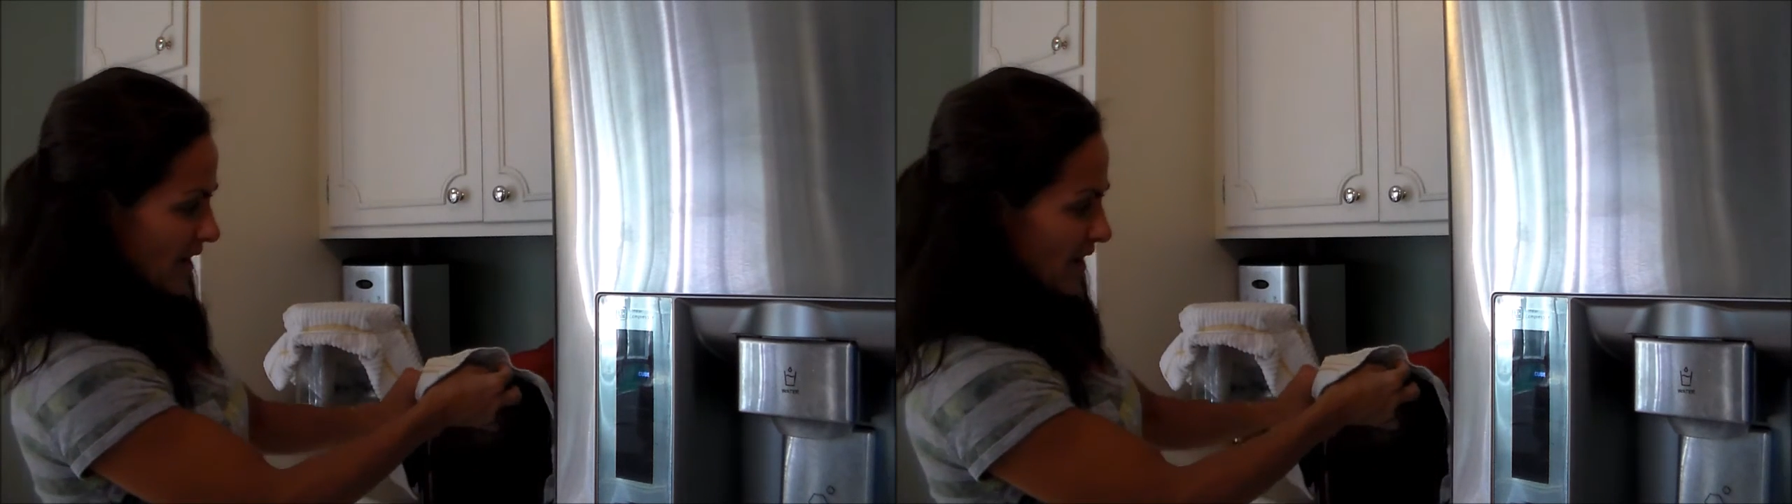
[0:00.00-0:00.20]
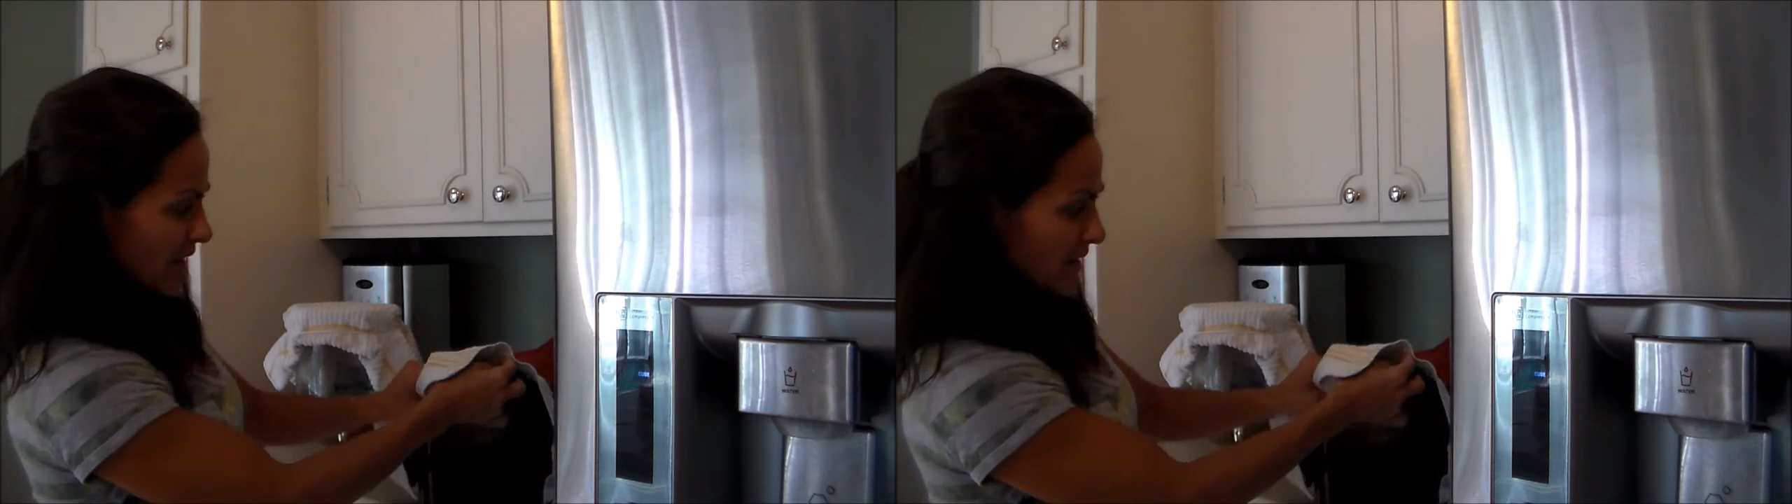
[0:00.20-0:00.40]

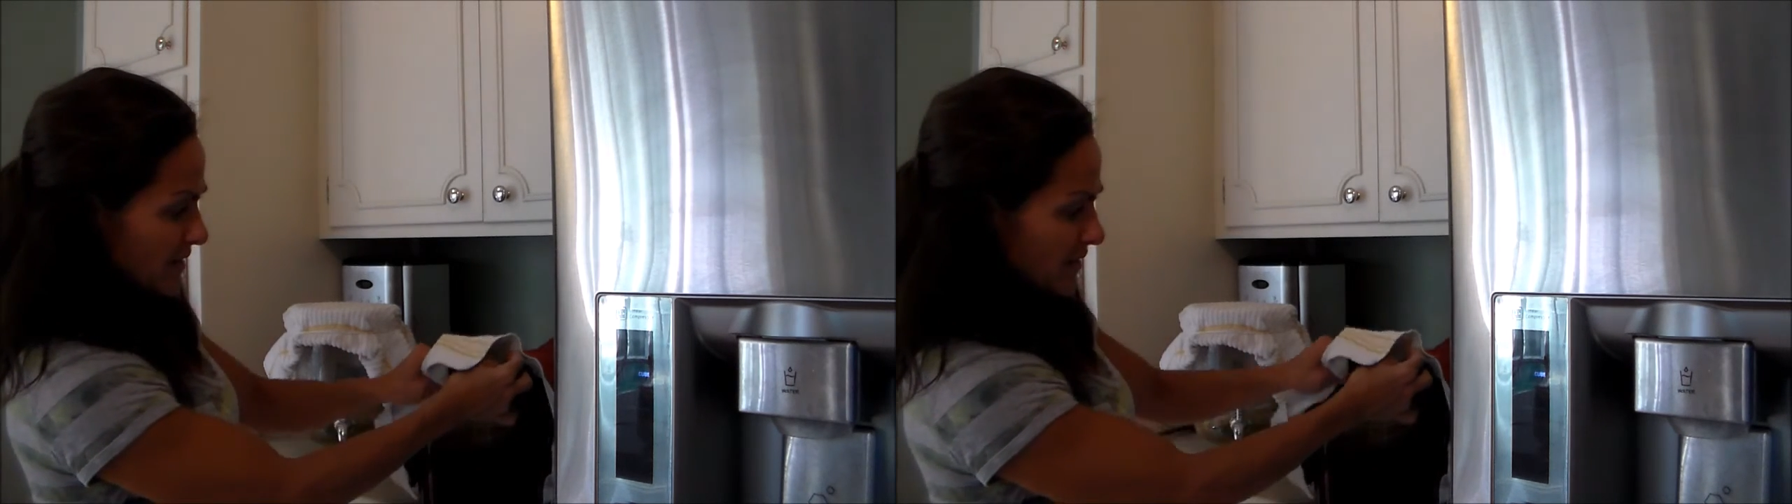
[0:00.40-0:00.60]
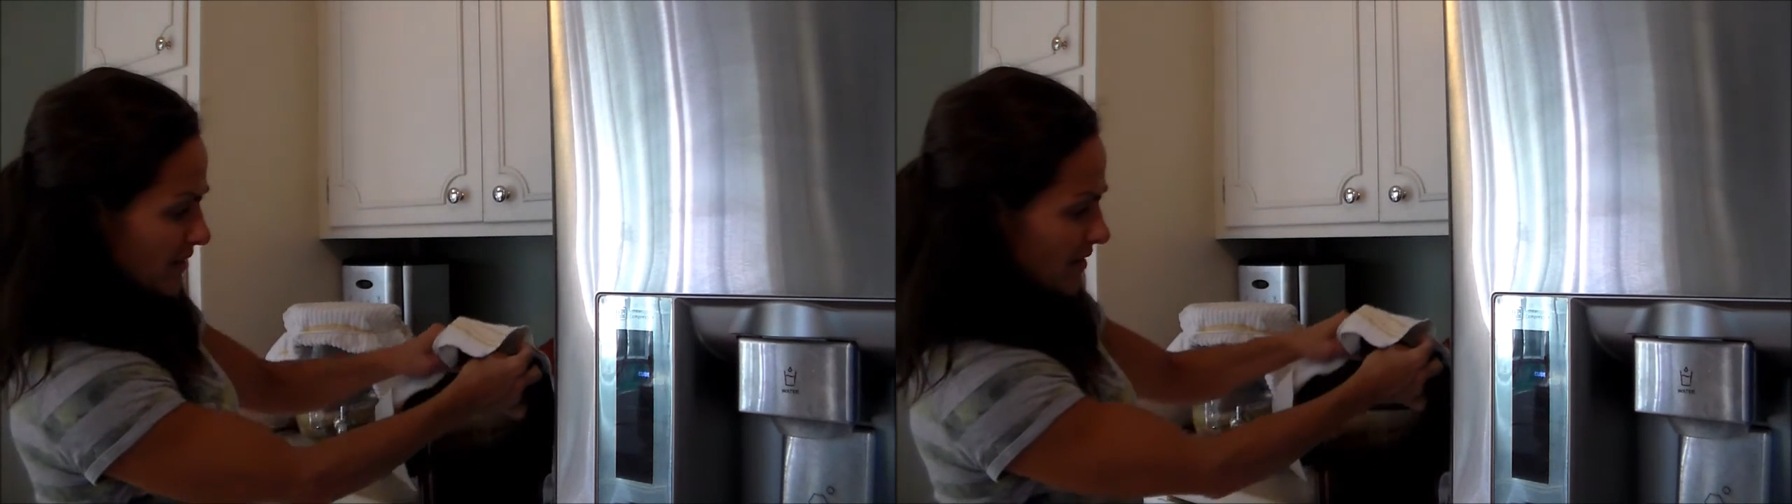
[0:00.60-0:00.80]

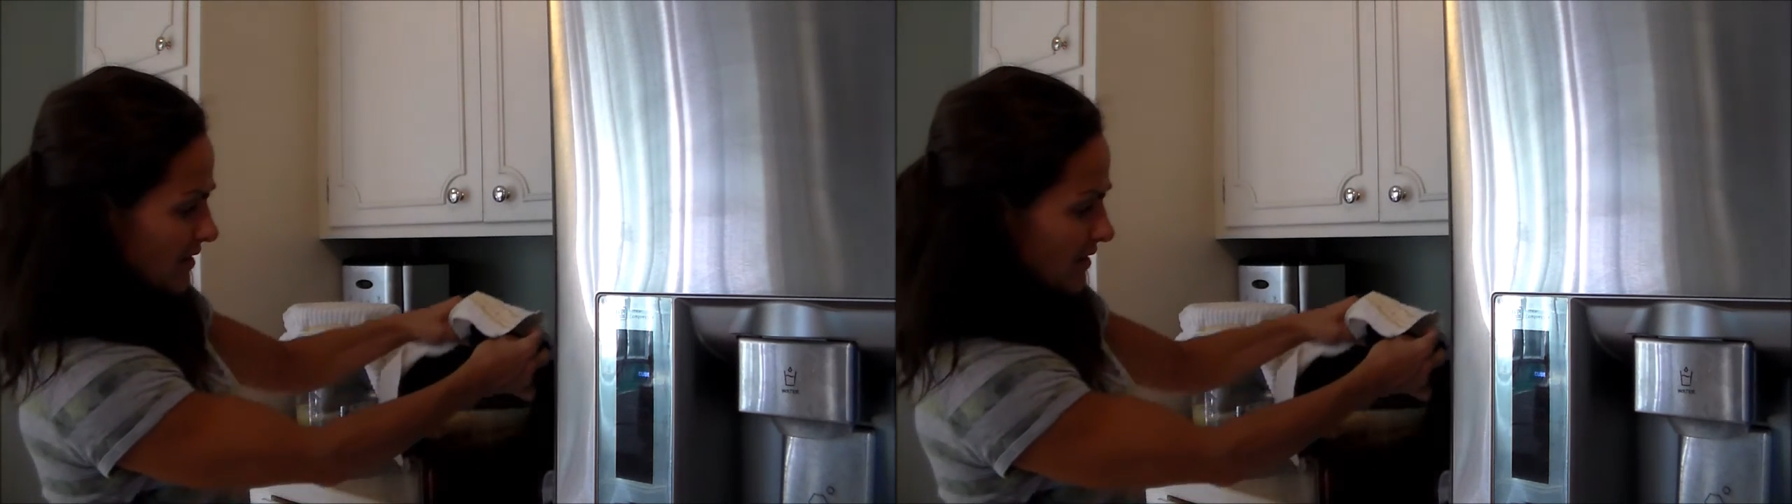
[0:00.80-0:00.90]
And